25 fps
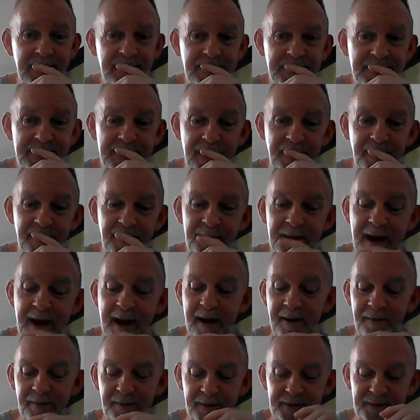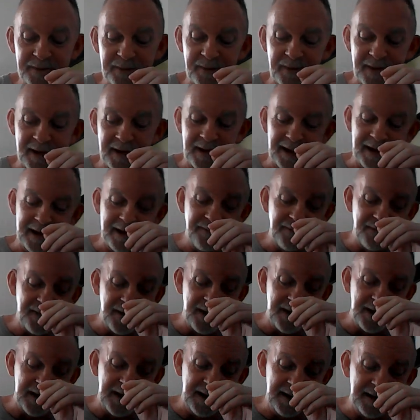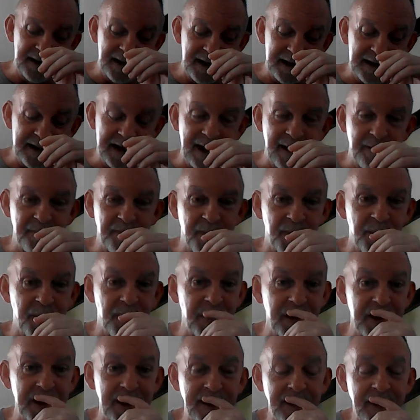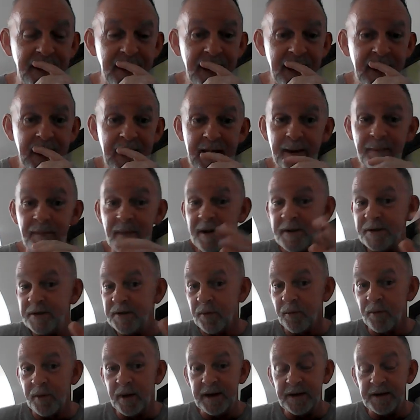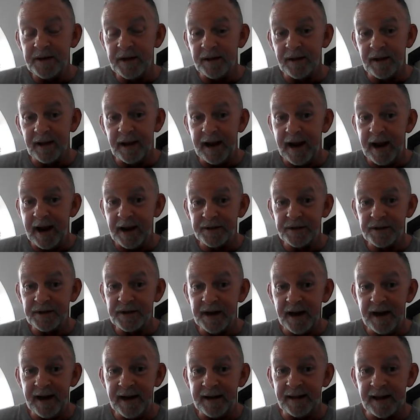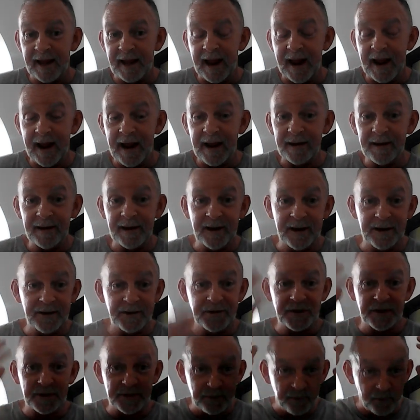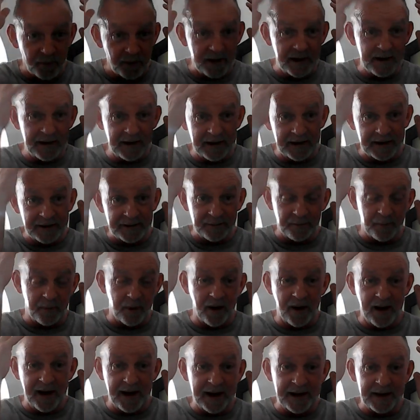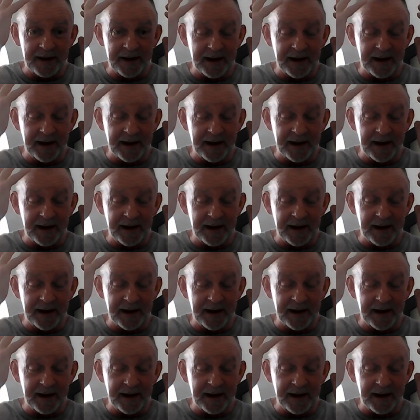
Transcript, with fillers: So that was really funny that that boy, he must have recently had seen that, and it just went in his brain